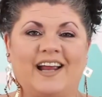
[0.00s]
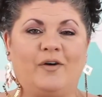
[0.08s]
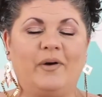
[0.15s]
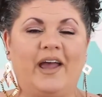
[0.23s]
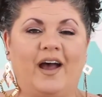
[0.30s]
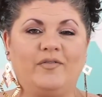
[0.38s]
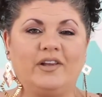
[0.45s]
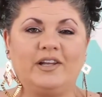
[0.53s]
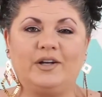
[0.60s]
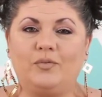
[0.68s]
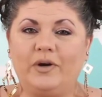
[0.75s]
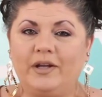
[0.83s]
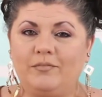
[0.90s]
now we have the
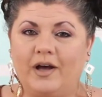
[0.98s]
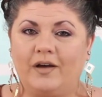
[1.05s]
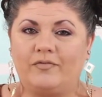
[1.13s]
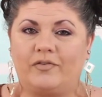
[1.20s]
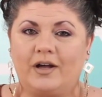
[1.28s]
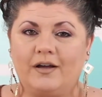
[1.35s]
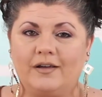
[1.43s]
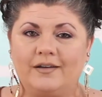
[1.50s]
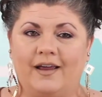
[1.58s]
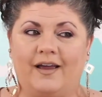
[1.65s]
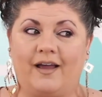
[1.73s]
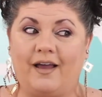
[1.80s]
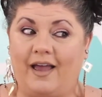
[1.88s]
little wind muff on.
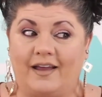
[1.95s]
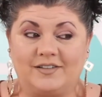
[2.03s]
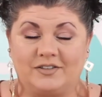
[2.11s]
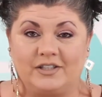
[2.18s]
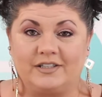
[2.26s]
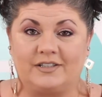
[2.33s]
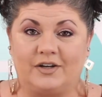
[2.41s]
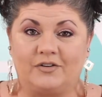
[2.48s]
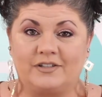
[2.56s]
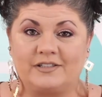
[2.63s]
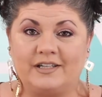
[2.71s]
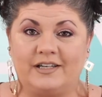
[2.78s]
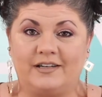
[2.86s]
Do you
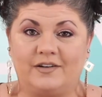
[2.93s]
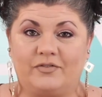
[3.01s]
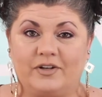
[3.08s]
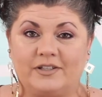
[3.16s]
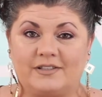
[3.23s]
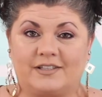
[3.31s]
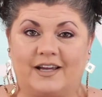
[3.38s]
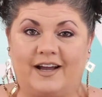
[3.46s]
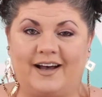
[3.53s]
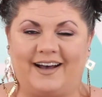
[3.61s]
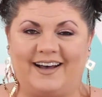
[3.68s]
notice any difference?